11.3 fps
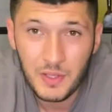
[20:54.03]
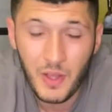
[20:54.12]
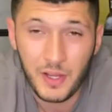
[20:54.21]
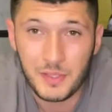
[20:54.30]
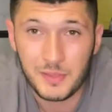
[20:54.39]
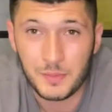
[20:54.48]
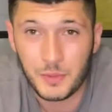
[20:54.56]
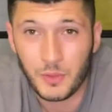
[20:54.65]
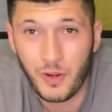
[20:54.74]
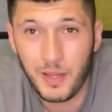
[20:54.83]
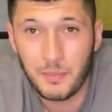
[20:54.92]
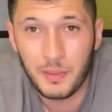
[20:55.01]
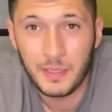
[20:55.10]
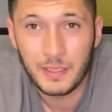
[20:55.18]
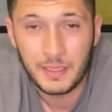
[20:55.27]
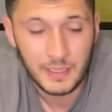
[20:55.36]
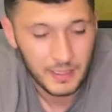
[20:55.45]
like and subscribe.
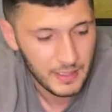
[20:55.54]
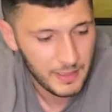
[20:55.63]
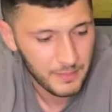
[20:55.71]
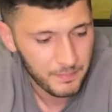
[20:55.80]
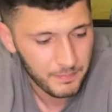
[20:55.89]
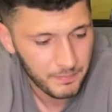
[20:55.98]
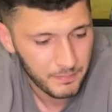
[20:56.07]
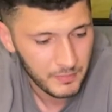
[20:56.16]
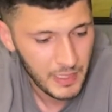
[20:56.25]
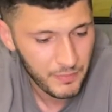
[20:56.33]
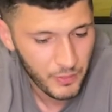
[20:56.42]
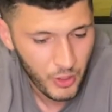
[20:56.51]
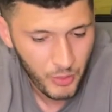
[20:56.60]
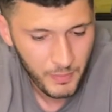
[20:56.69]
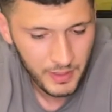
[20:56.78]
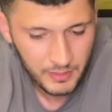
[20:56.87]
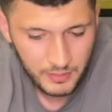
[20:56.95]
Leave a
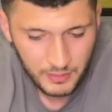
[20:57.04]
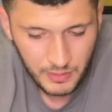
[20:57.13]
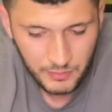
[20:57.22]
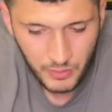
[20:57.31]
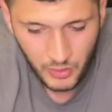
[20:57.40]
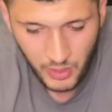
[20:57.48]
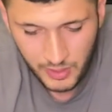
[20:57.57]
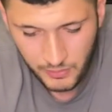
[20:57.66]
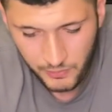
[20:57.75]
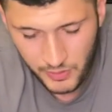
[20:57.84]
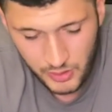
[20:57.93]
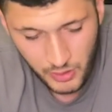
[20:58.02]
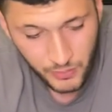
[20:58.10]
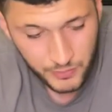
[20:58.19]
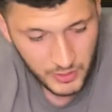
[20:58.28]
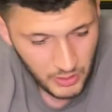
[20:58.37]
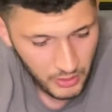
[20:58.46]
comment if you liked the video, if
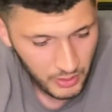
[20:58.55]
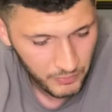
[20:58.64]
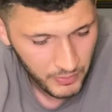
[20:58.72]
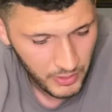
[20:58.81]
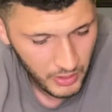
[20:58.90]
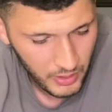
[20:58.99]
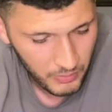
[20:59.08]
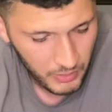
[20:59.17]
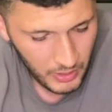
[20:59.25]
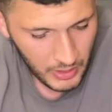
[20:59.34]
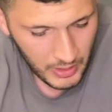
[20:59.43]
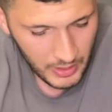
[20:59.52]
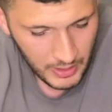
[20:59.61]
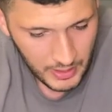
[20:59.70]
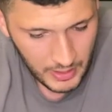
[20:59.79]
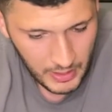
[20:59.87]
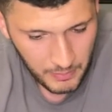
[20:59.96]
you didn't like the video.
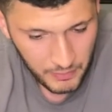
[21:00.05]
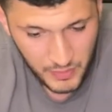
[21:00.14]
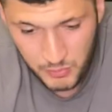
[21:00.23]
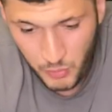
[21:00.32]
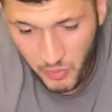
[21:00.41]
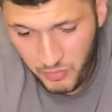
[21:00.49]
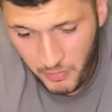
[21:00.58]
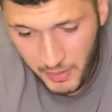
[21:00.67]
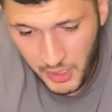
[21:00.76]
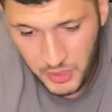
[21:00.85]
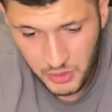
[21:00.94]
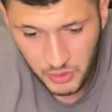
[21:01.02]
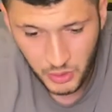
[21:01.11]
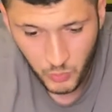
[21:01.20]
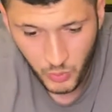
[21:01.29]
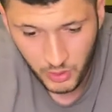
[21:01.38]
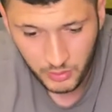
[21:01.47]
If there's more information that you
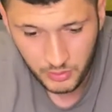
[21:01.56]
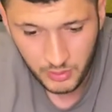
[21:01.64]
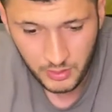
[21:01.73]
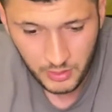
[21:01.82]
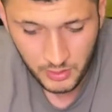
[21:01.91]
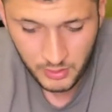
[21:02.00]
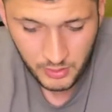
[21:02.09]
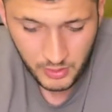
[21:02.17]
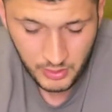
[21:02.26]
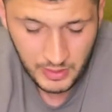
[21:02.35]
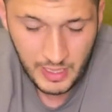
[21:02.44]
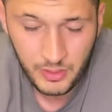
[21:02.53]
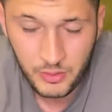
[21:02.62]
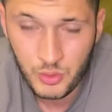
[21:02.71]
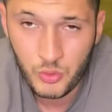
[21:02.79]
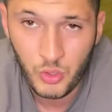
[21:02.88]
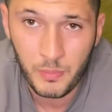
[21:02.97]
want, again,
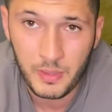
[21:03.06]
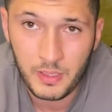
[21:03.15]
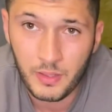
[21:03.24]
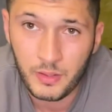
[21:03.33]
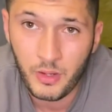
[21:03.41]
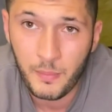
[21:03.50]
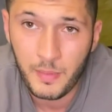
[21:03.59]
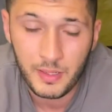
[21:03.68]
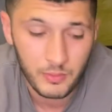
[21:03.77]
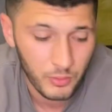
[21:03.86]
just drop me a comment